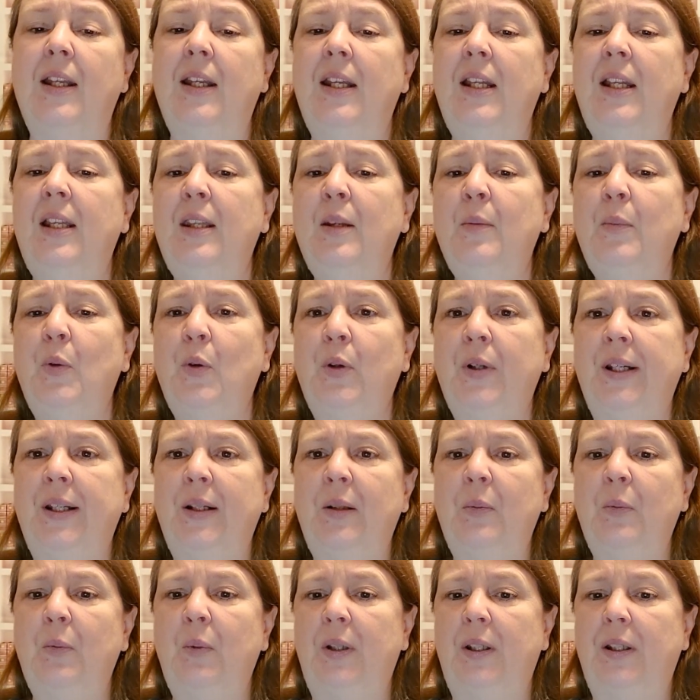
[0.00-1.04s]
In the
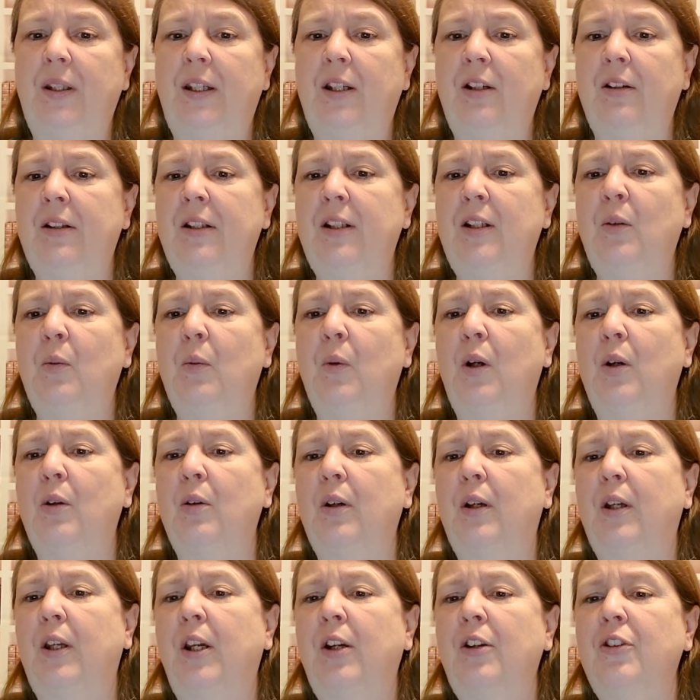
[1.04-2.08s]
morning, when Kirian
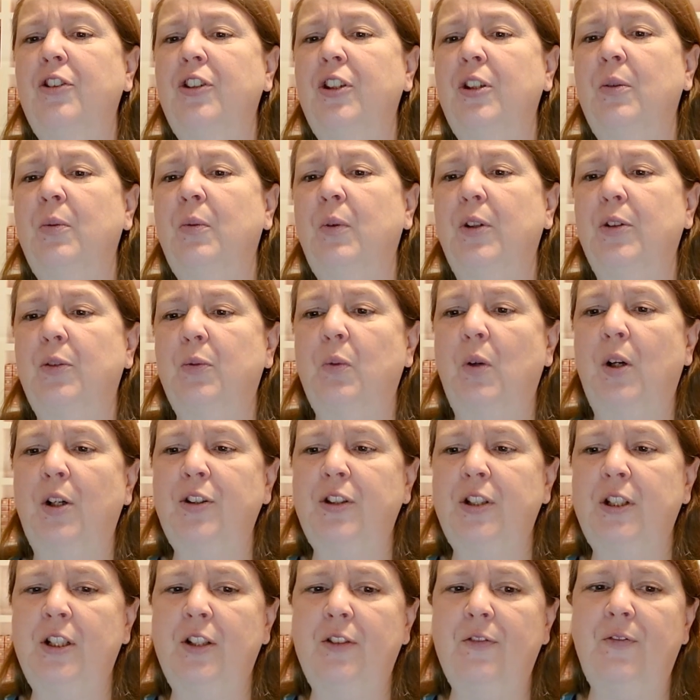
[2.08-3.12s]
awoke, Kirsha was
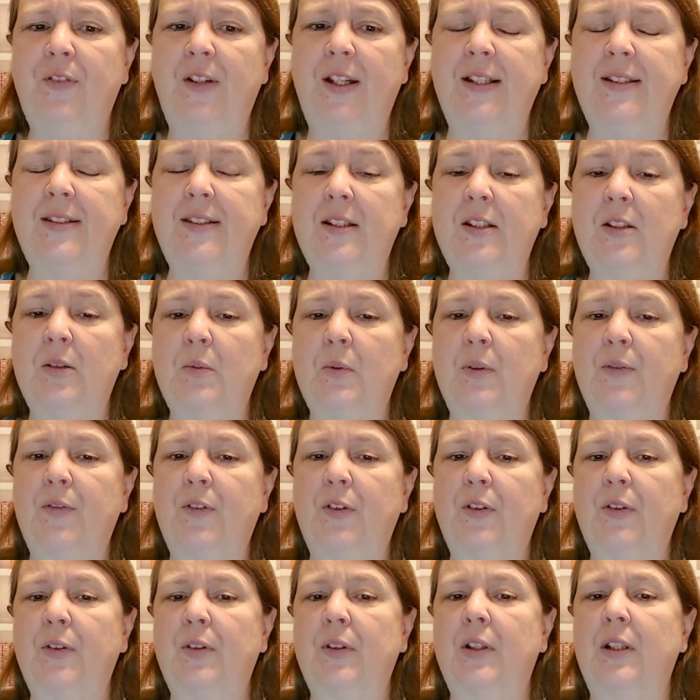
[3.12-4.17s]
washing her face in the
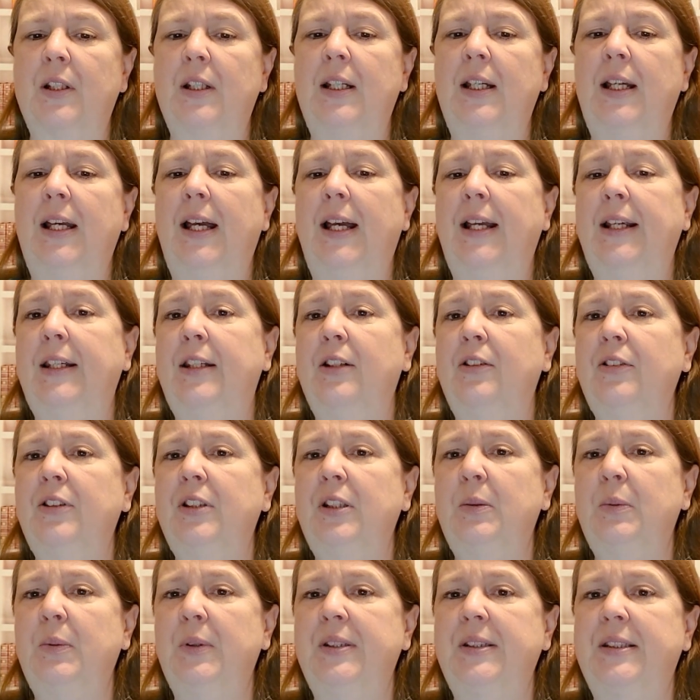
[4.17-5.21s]
river, and
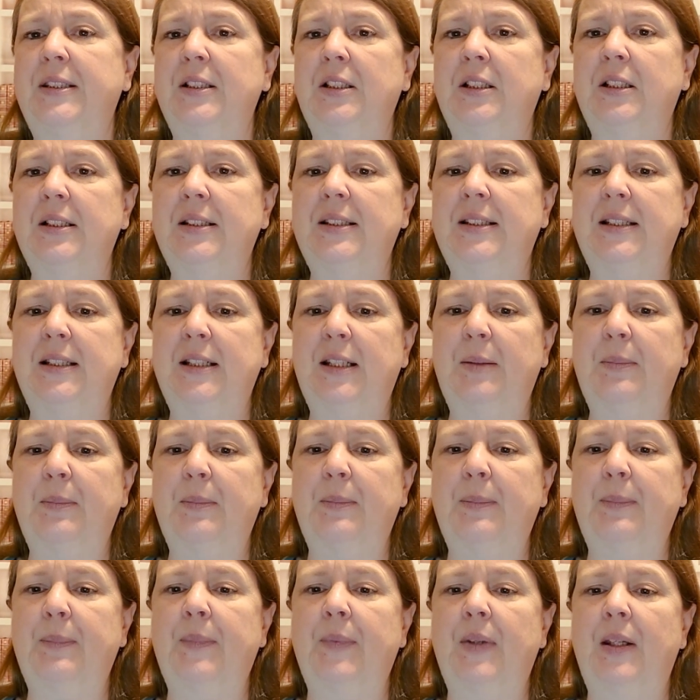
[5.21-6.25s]
Kilty was still asleep.
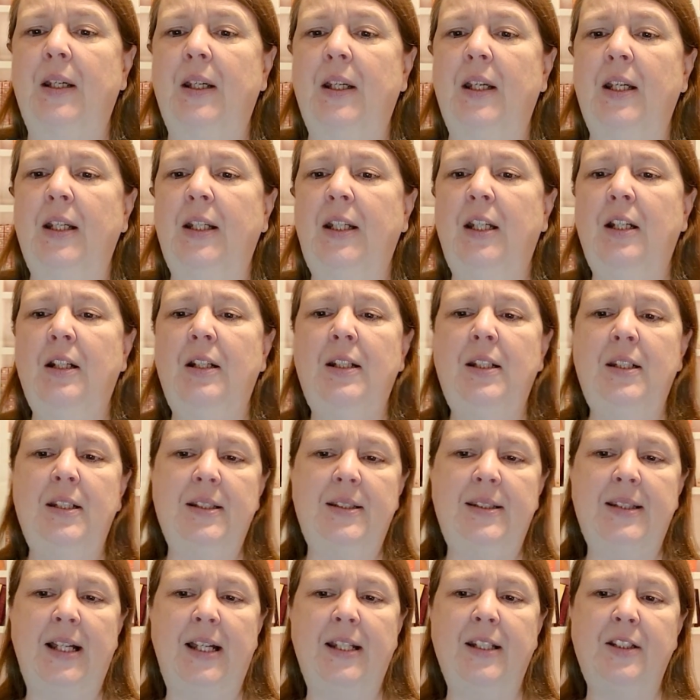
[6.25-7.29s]
Kirian
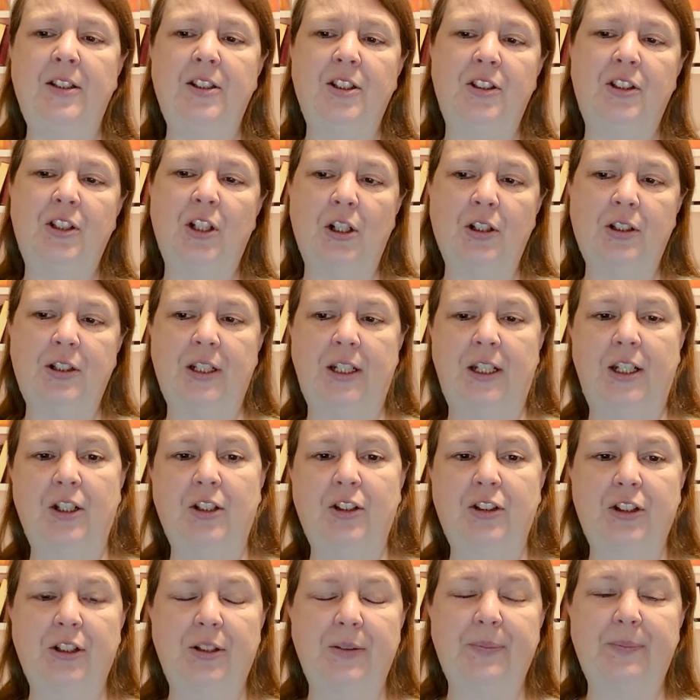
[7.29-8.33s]
decided to talk to
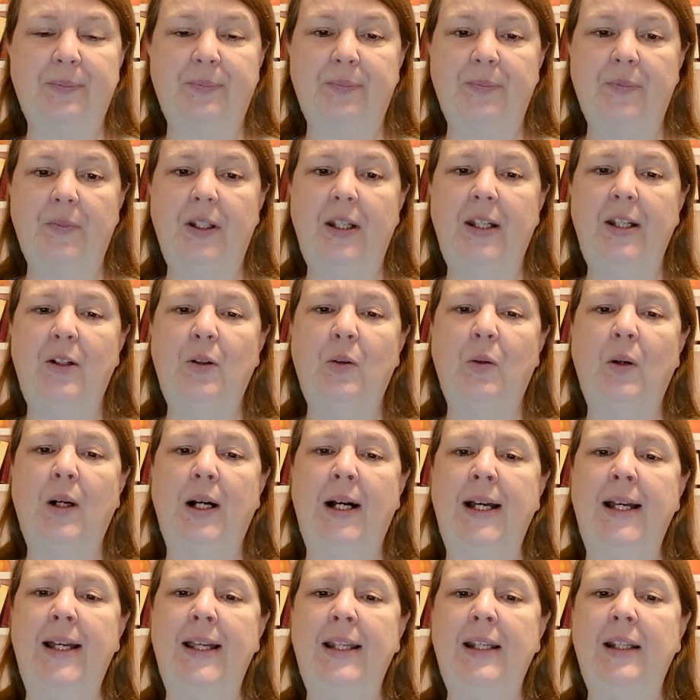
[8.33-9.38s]
Kirsha. He
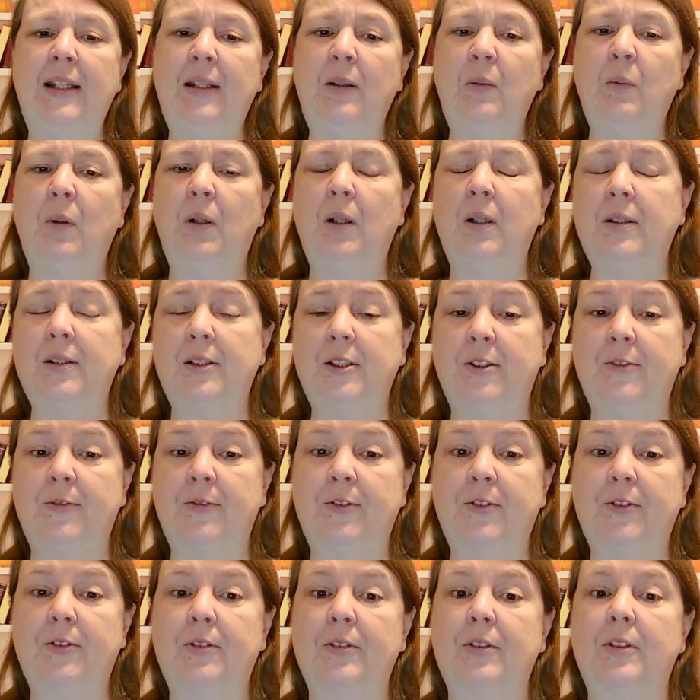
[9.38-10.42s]
quietly walked
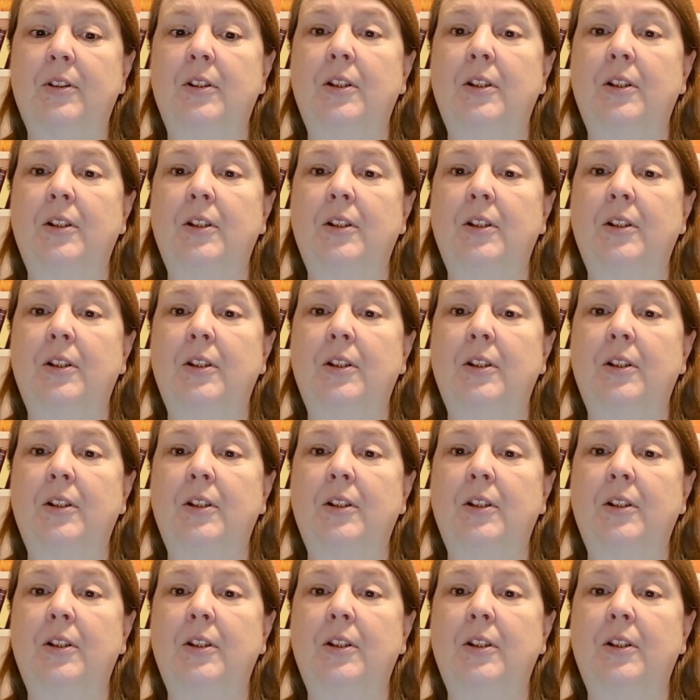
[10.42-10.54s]
over.